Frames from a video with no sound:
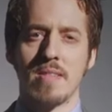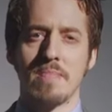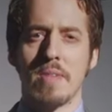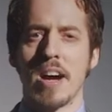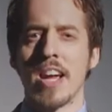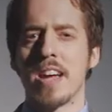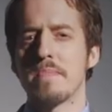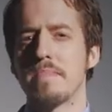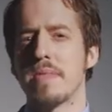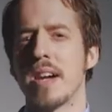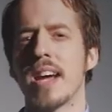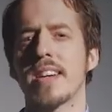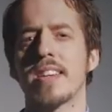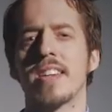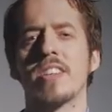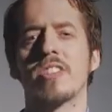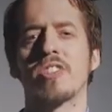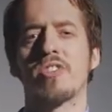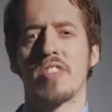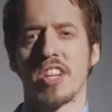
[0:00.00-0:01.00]
By a
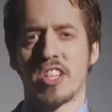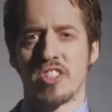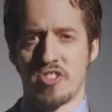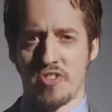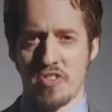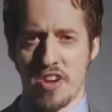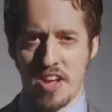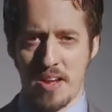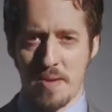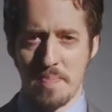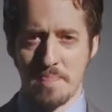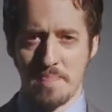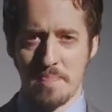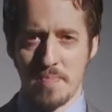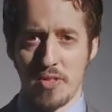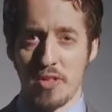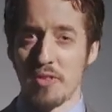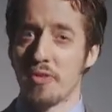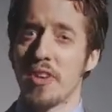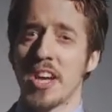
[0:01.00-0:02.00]
bloodless victory,
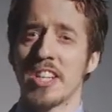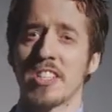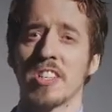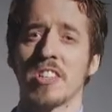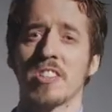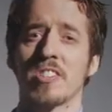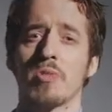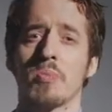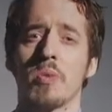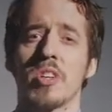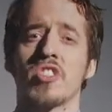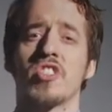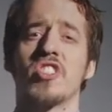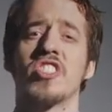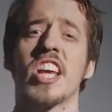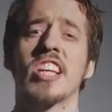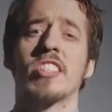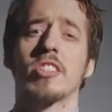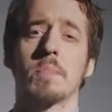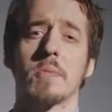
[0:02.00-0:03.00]
the fetters which
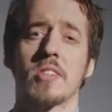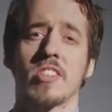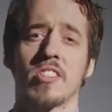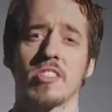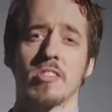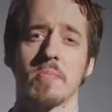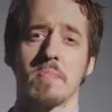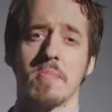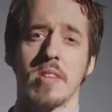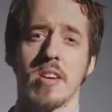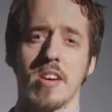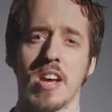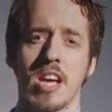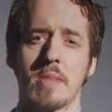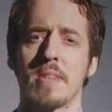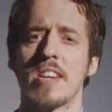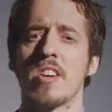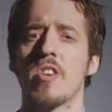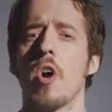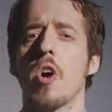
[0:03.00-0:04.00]
despotism had
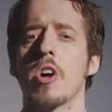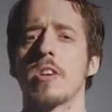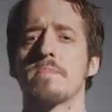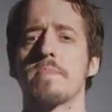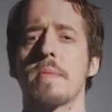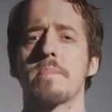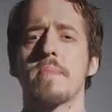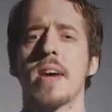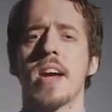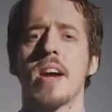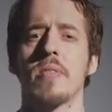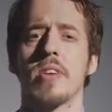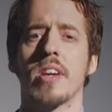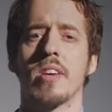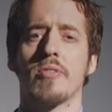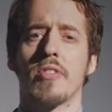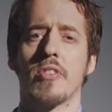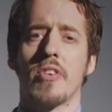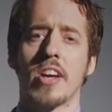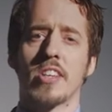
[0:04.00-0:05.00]
been long preparing
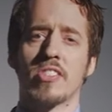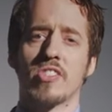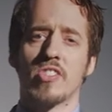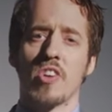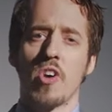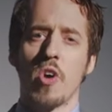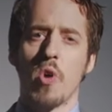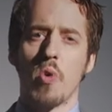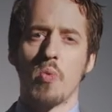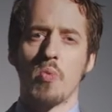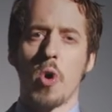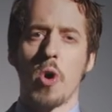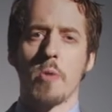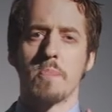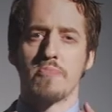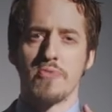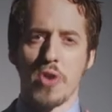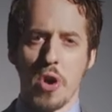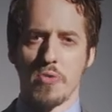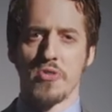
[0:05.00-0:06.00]
for us were
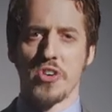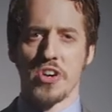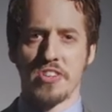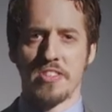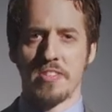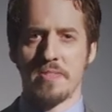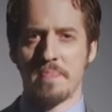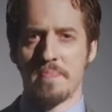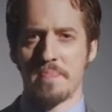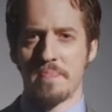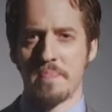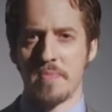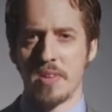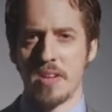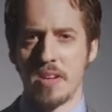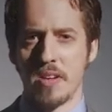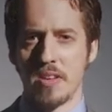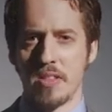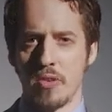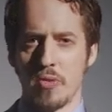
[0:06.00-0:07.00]
broken.
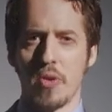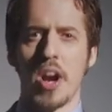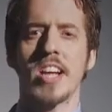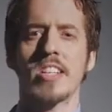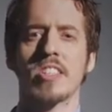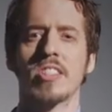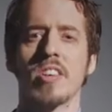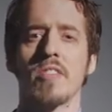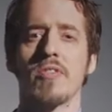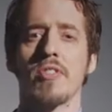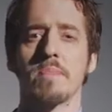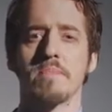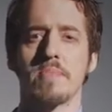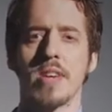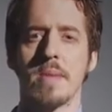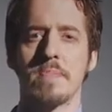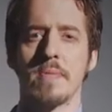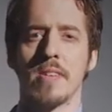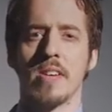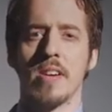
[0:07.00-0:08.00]
The rights of the
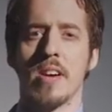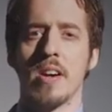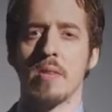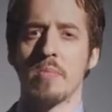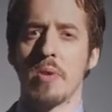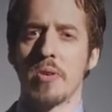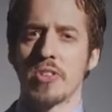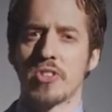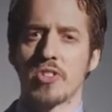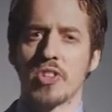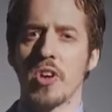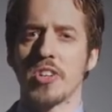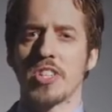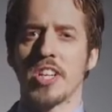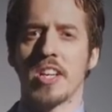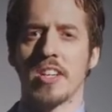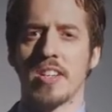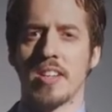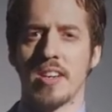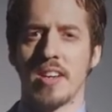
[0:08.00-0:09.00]
people were
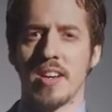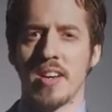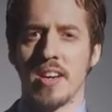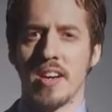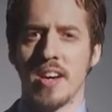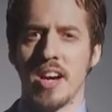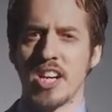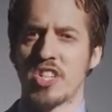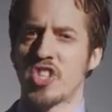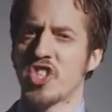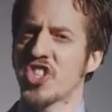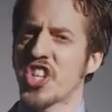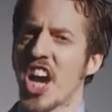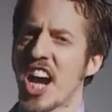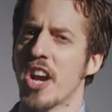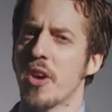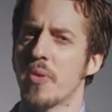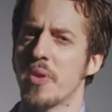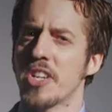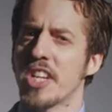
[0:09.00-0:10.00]
asserted, a
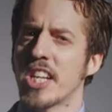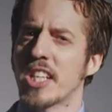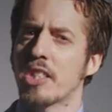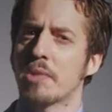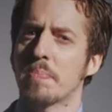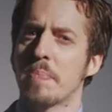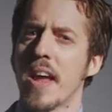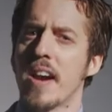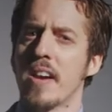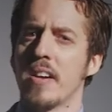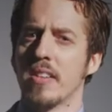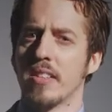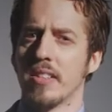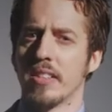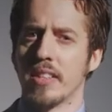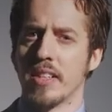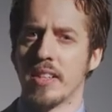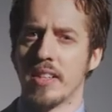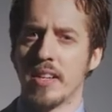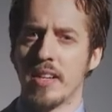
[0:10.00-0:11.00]
tyrant
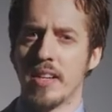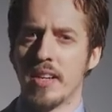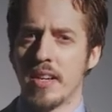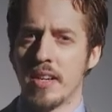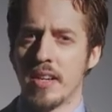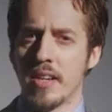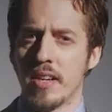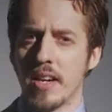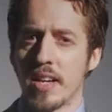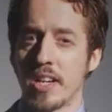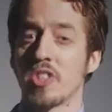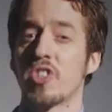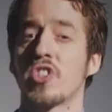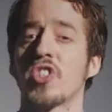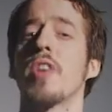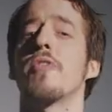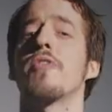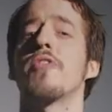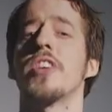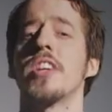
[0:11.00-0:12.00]
expelled, and a
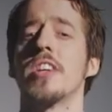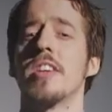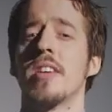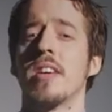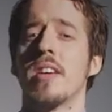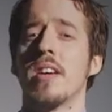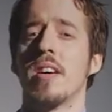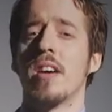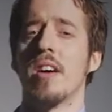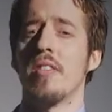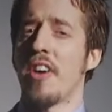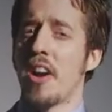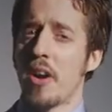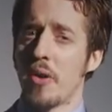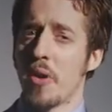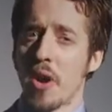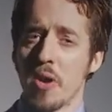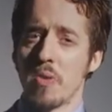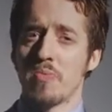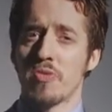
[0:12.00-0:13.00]
sovereign of
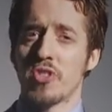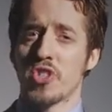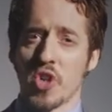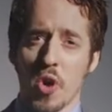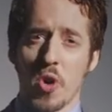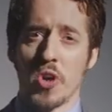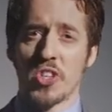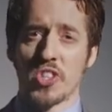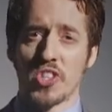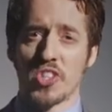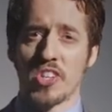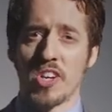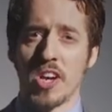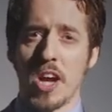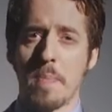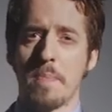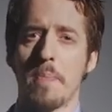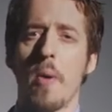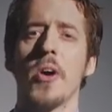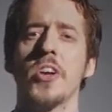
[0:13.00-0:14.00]
our own choice
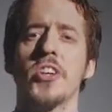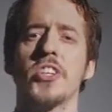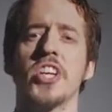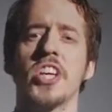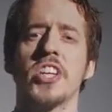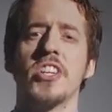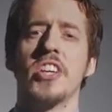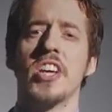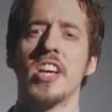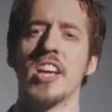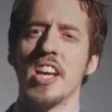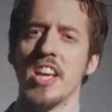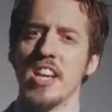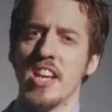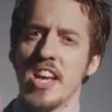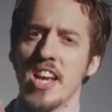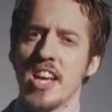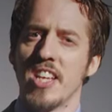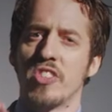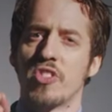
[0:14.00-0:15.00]
appointed in
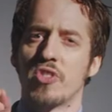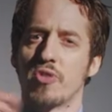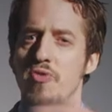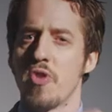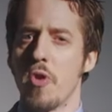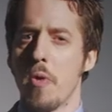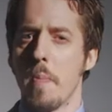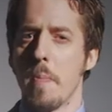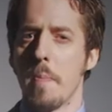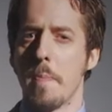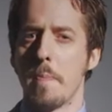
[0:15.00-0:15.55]
his room.